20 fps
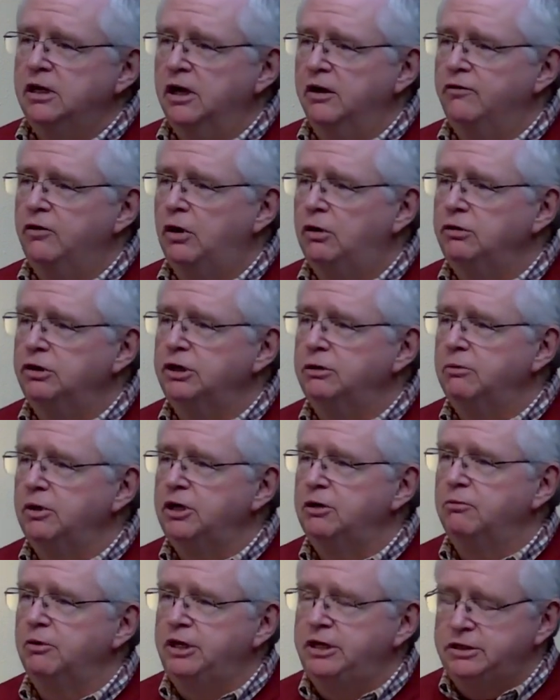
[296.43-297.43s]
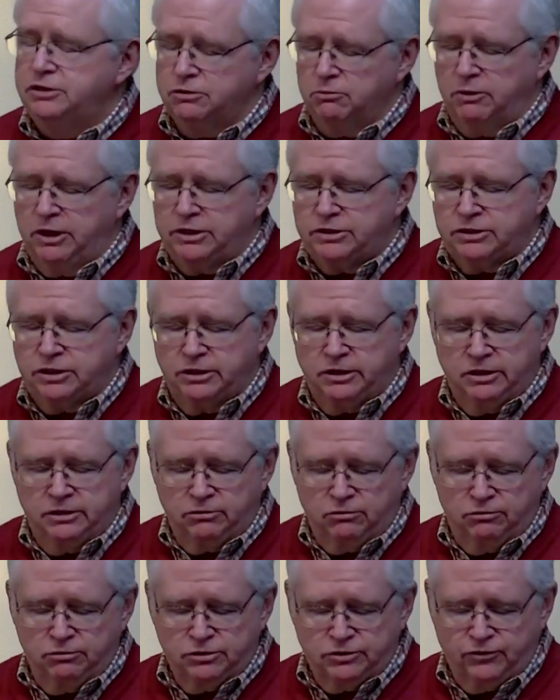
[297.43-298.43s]
Holy Week when he's arrested
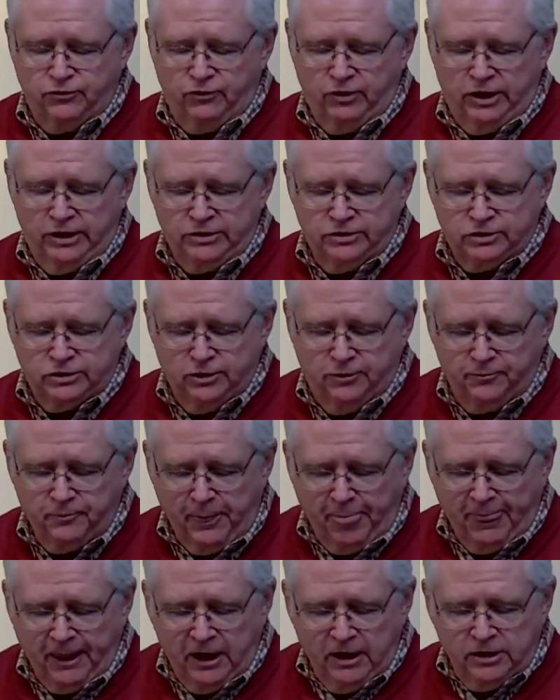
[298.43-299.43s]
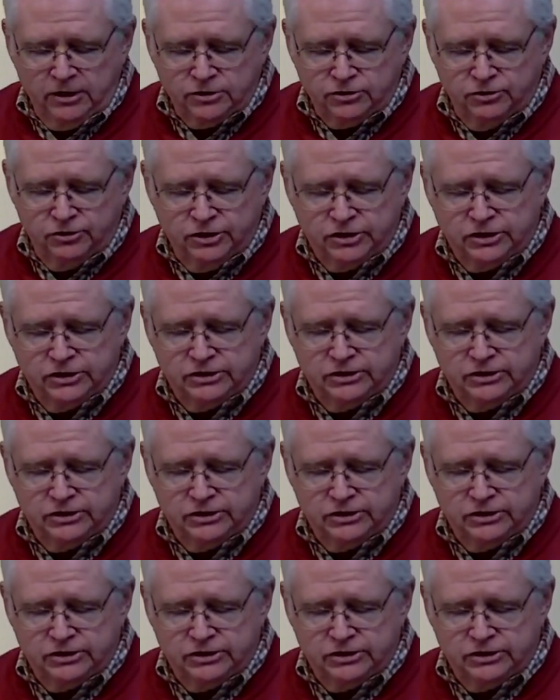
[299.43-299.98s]
and crucified. So this